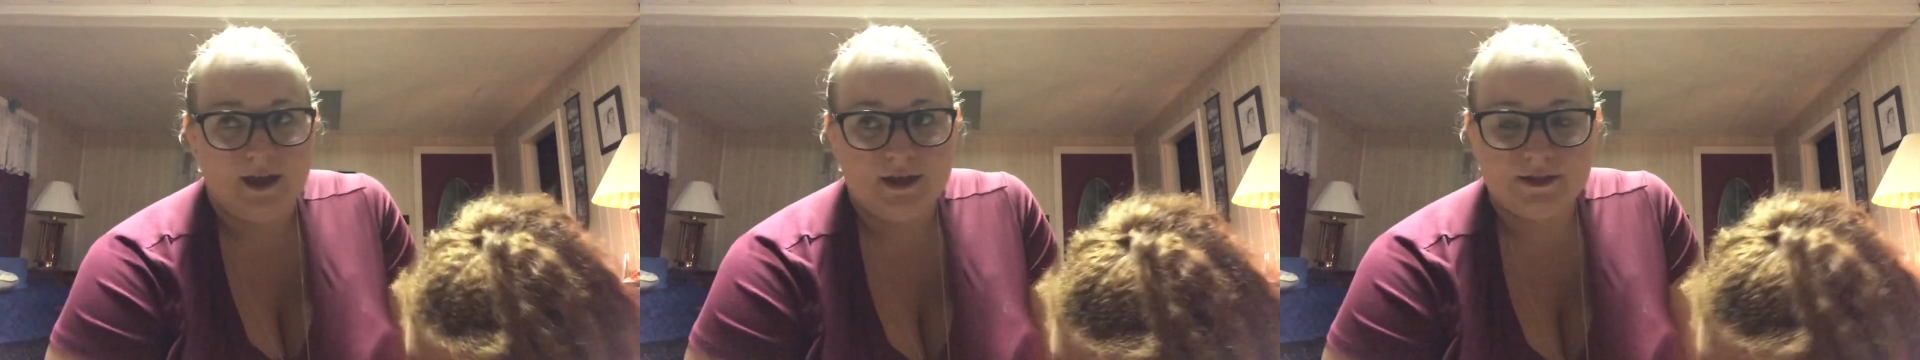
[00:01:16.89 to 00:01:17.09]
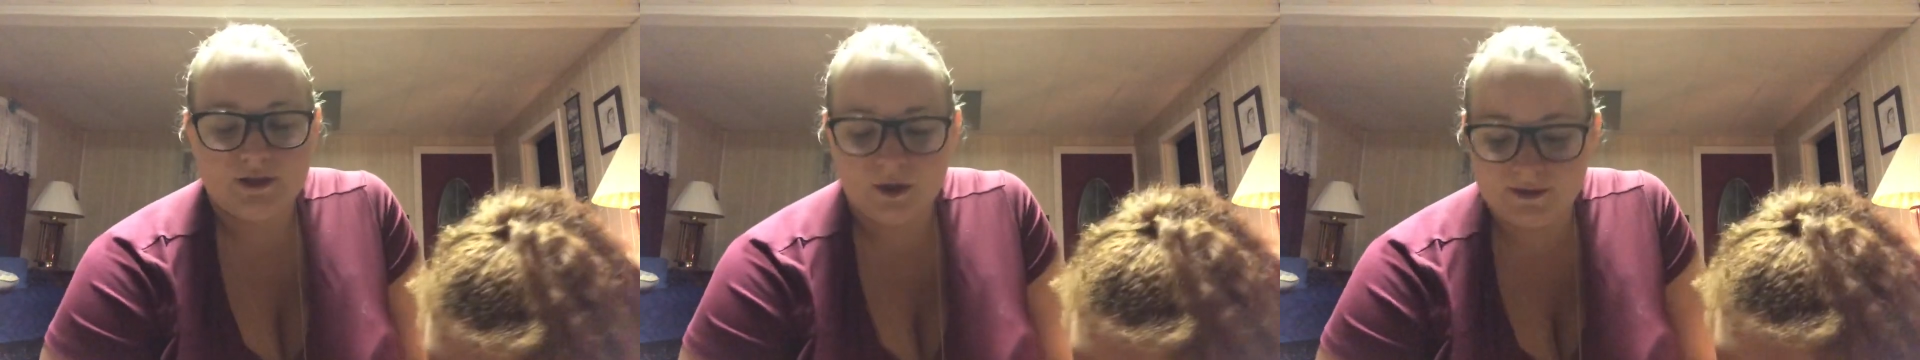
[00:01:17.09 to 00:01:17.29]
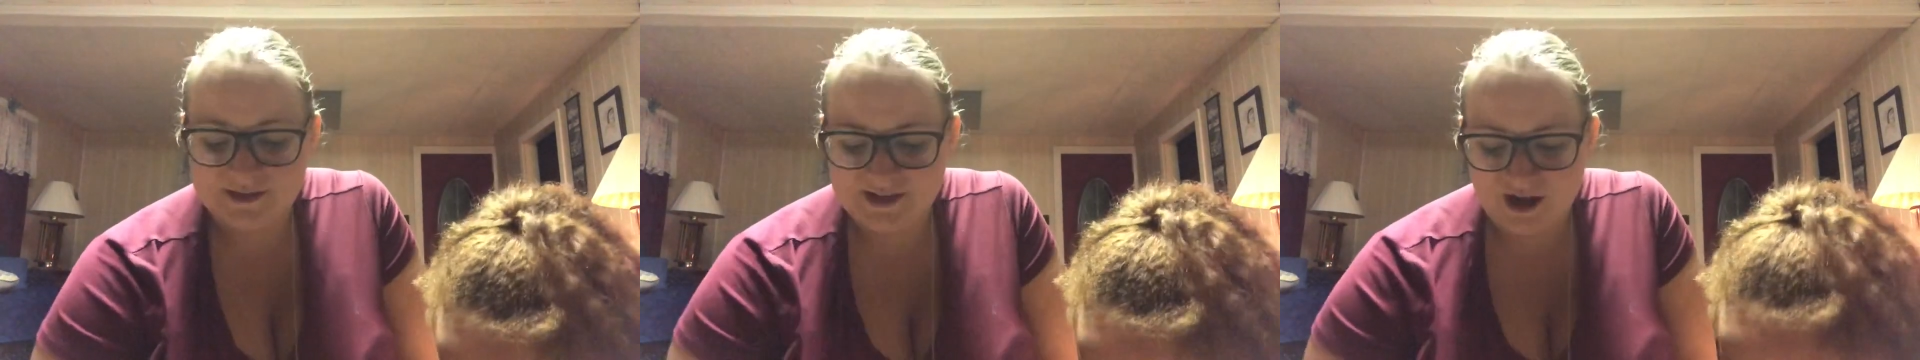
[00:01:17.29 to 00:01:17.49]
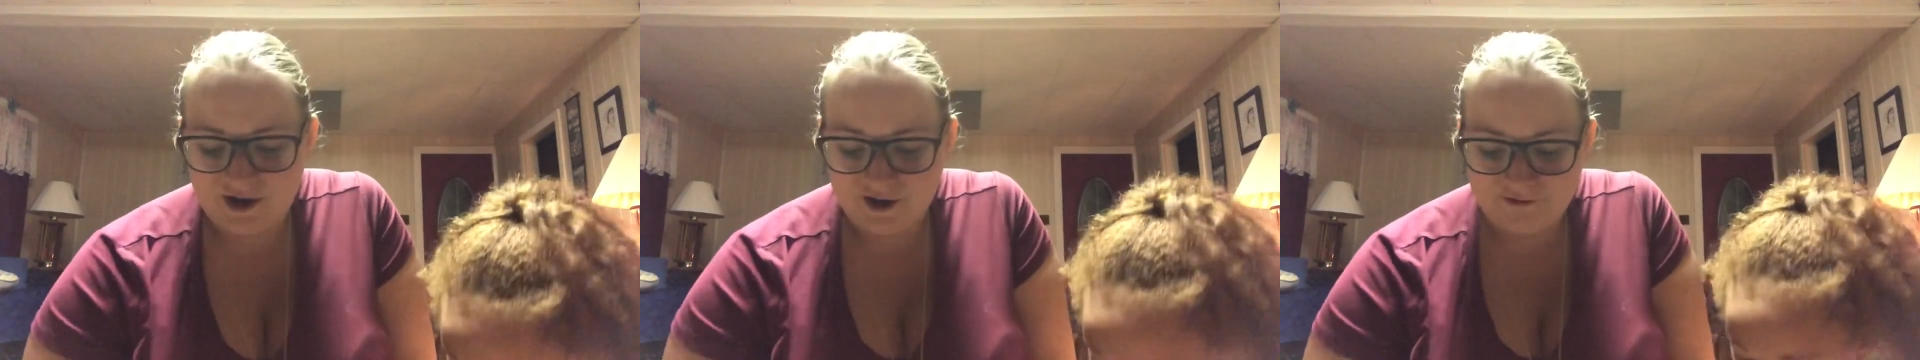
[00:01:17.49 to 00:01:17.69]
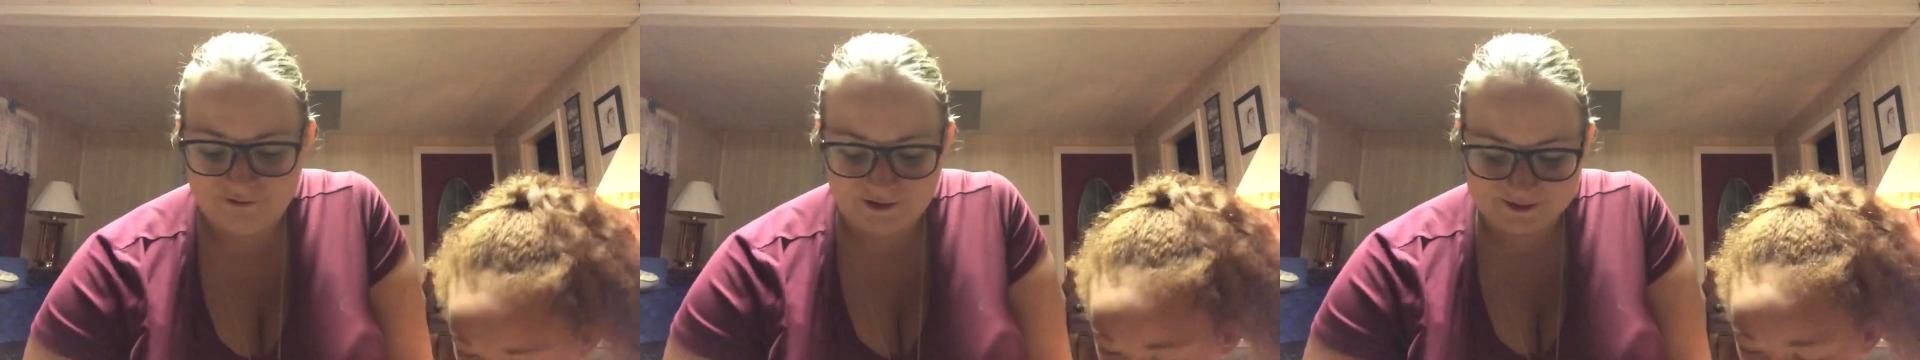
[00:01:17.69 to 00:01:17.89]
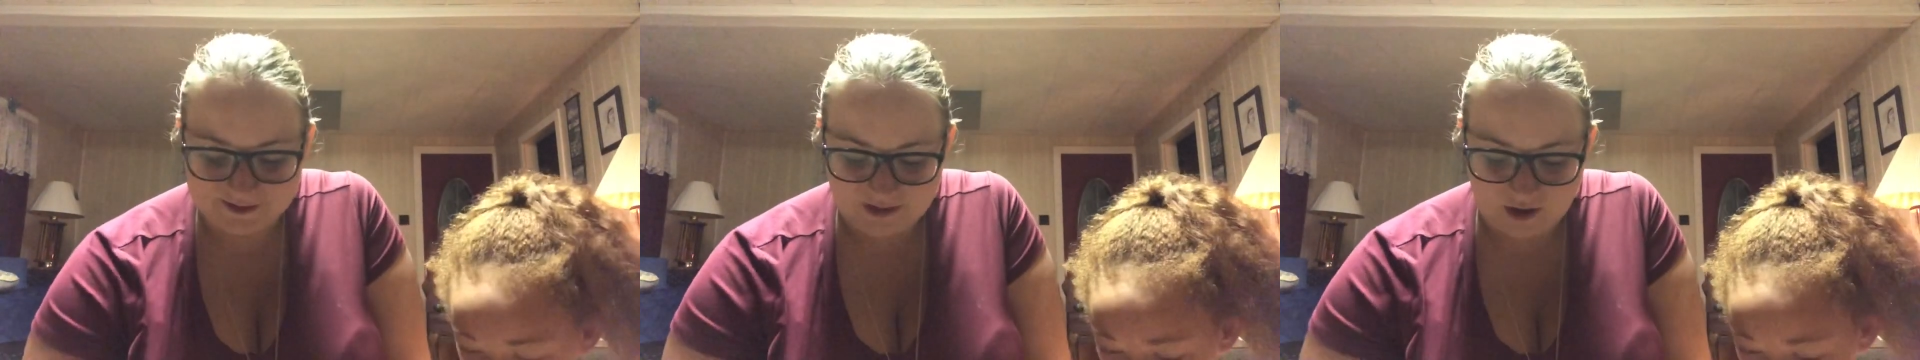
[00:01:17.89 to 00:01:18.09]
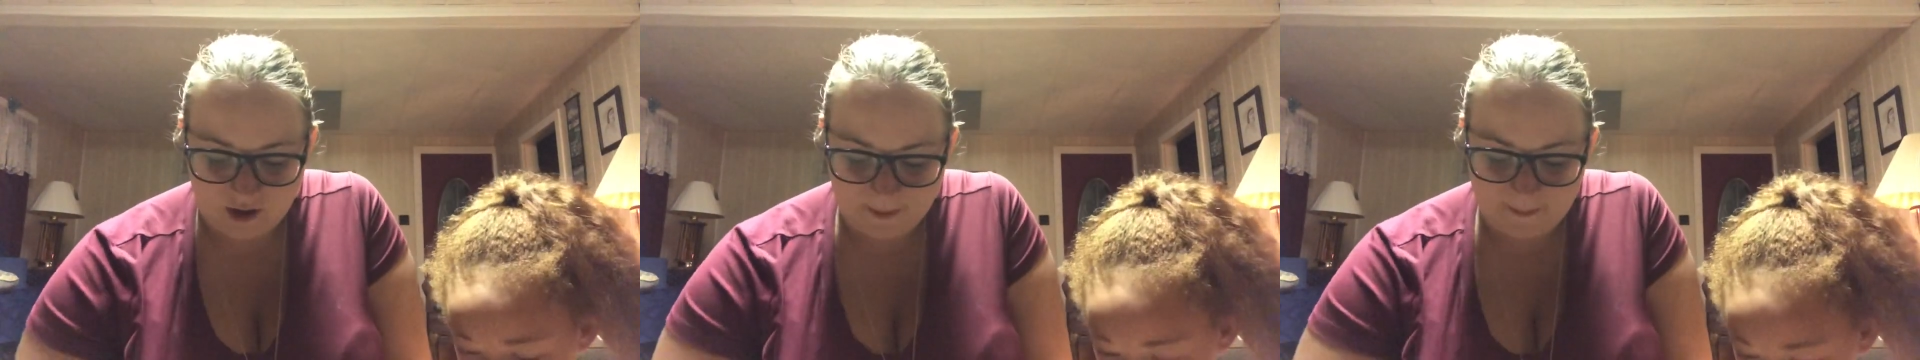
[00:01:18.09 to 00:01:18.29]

so it's not her fault at all